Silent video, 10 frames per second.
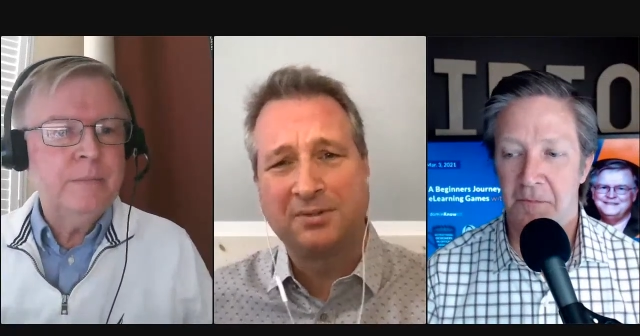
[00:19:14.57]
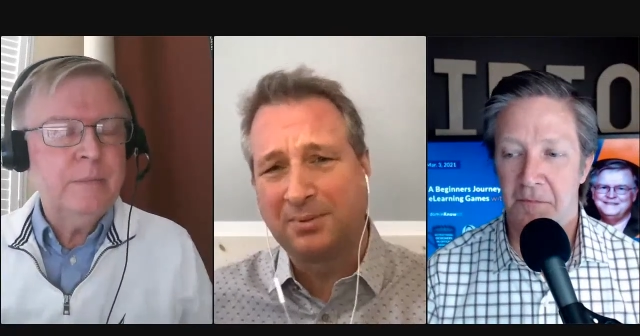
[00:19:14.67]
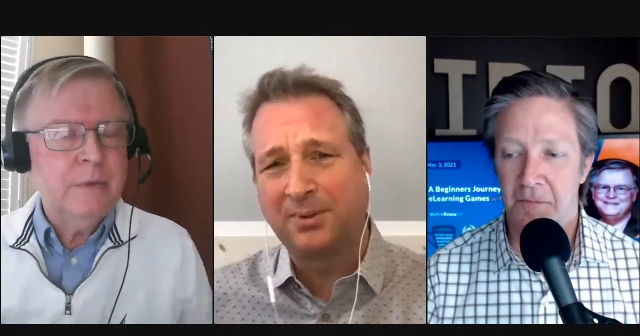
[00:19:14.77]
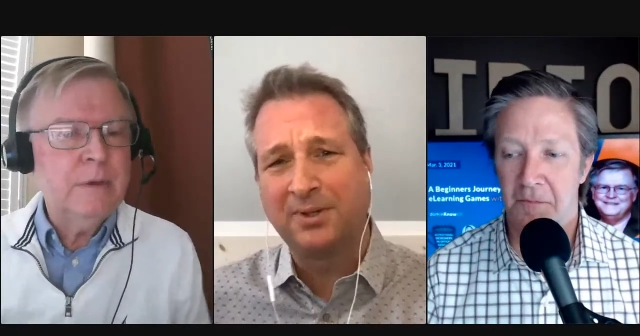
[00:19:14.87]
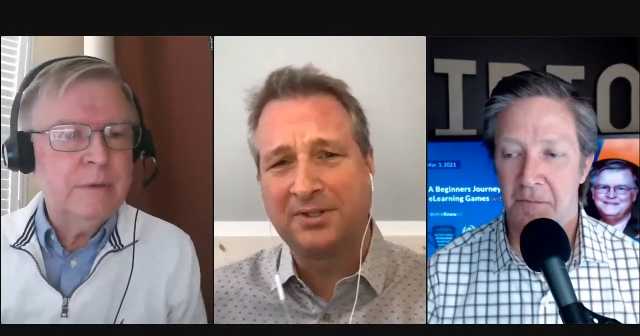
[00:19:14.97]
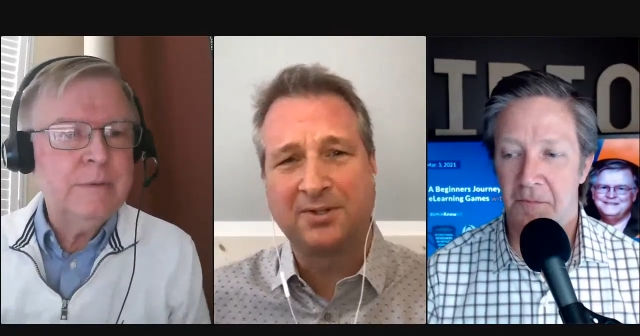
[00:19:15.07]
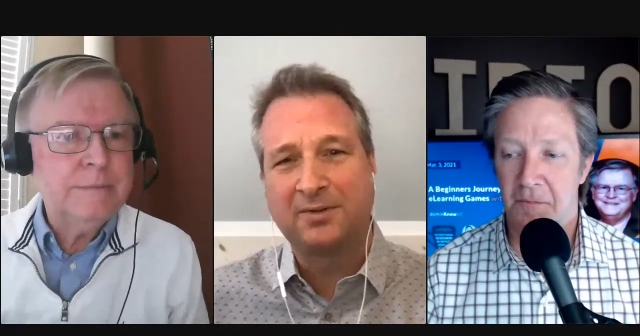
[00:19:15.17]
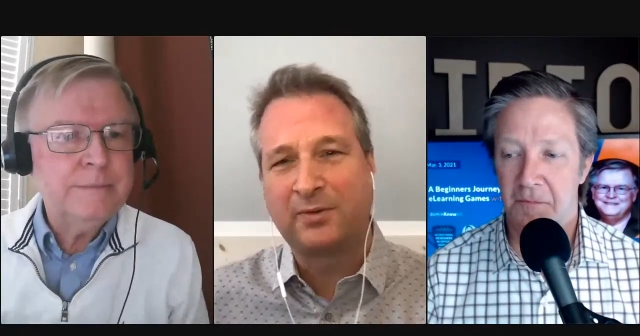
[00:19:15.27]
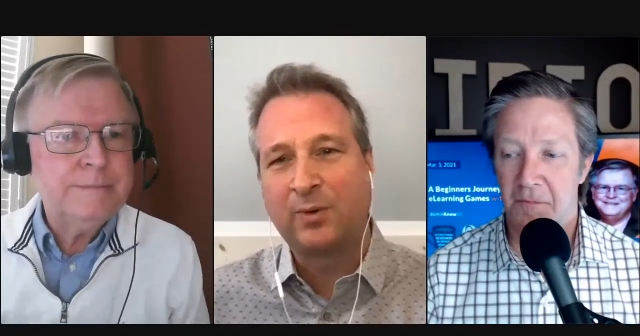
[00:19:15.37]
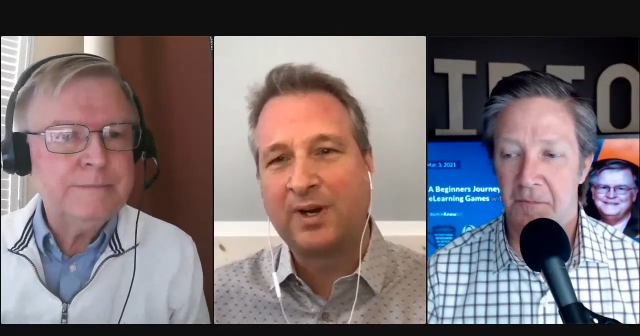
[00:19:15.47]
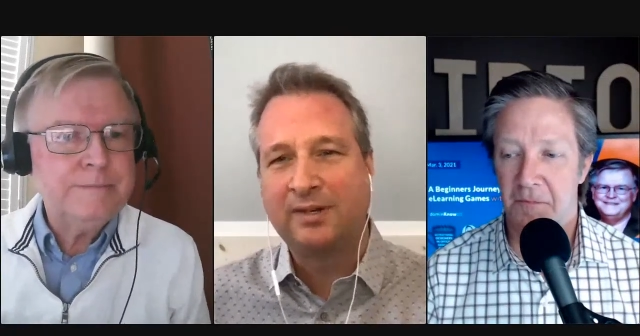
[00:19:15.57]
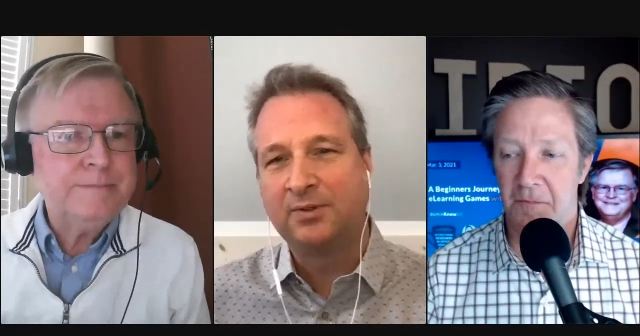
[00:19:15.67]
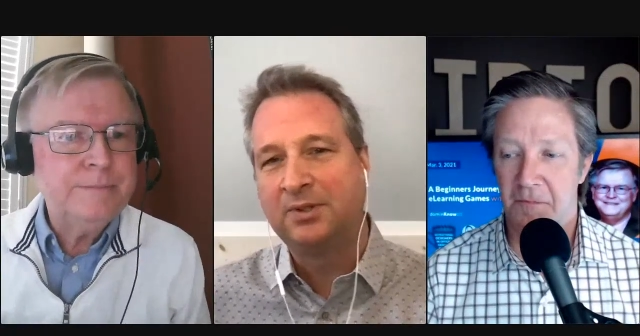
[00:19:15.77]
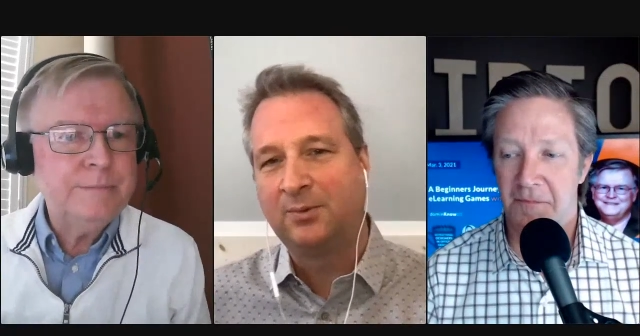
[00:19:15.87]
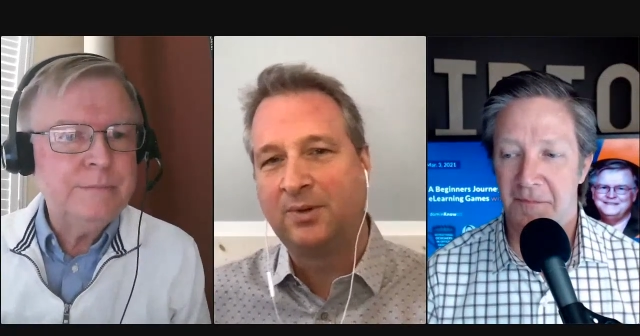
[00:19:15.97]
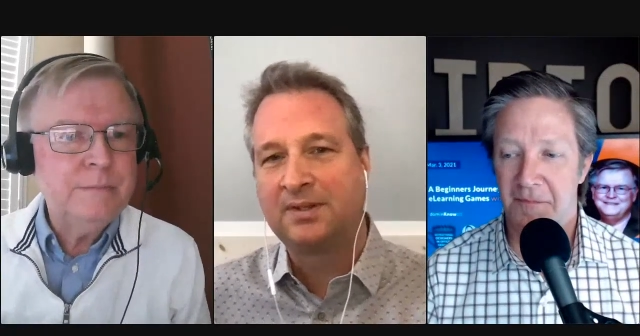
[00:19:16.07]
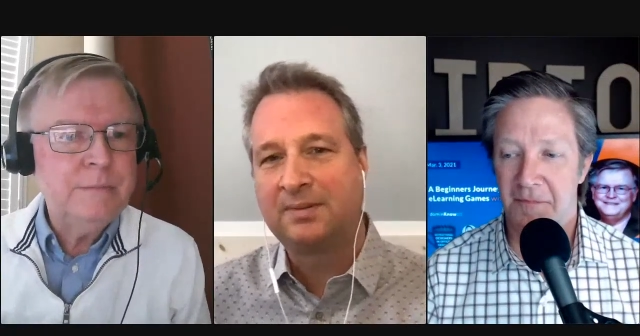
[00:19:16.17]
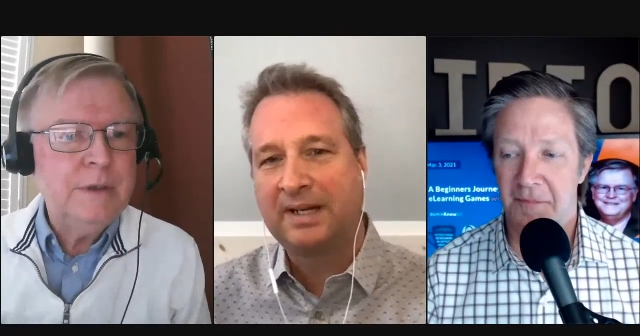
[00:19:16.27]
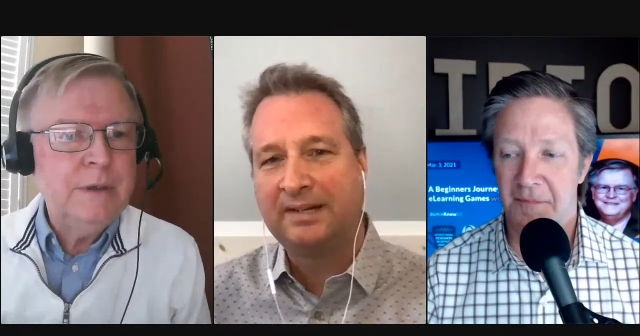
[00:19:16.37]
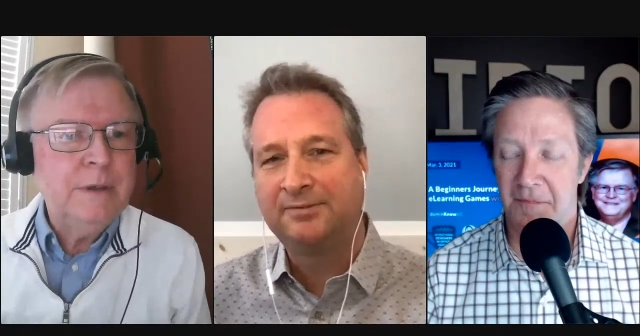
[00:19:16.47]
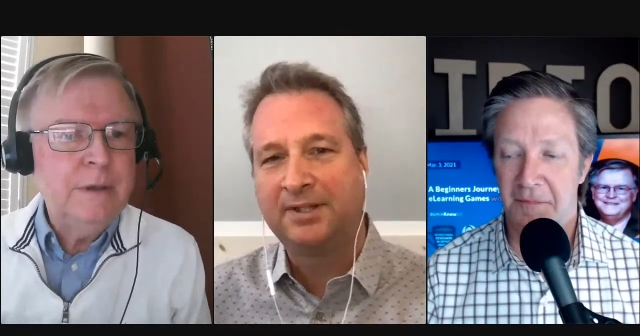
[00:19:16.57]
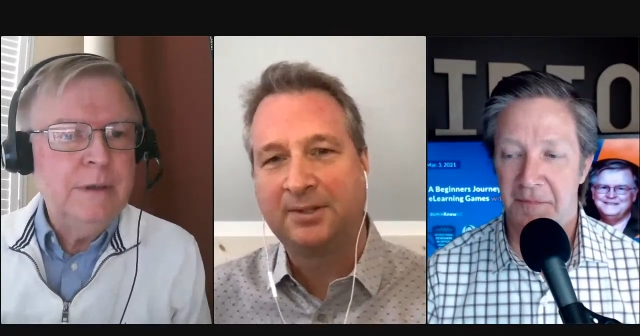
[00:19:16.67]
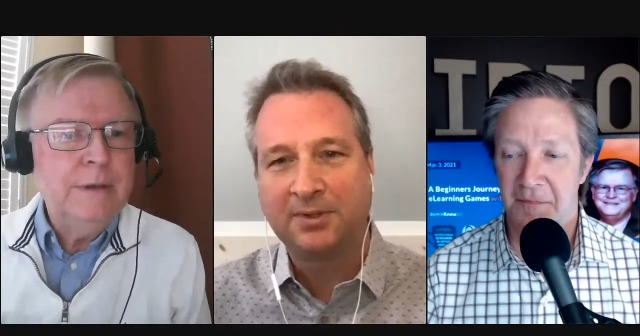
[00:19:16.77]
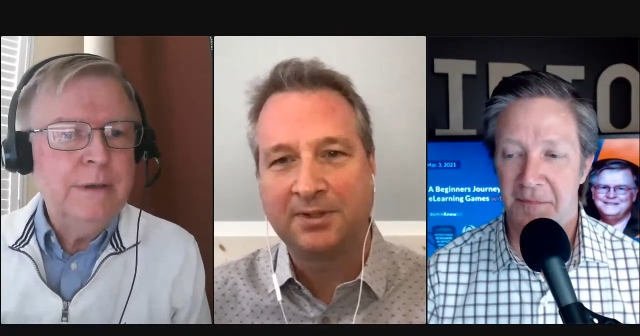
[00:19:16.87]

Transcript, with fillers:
Speaker 1: employee turnover rate if you don't want them to have fun at